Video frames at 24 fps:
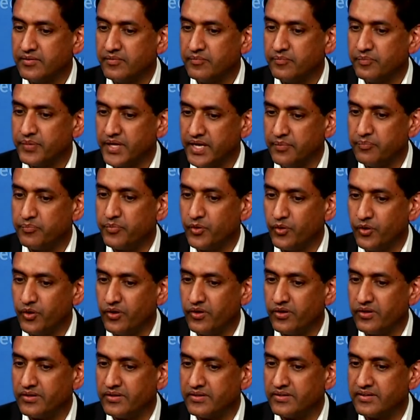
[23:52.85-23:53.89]

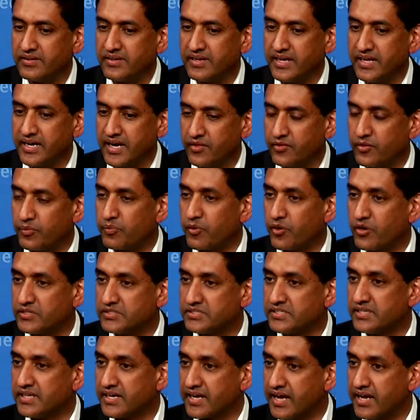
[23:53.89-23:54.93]
people in other parts
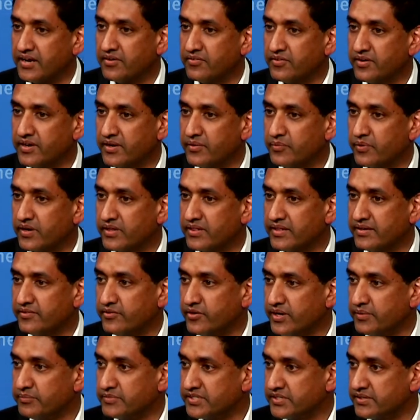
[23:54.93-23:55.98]
of the country where the
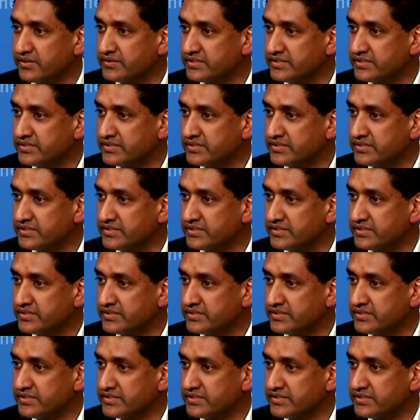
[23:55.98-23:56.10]
dream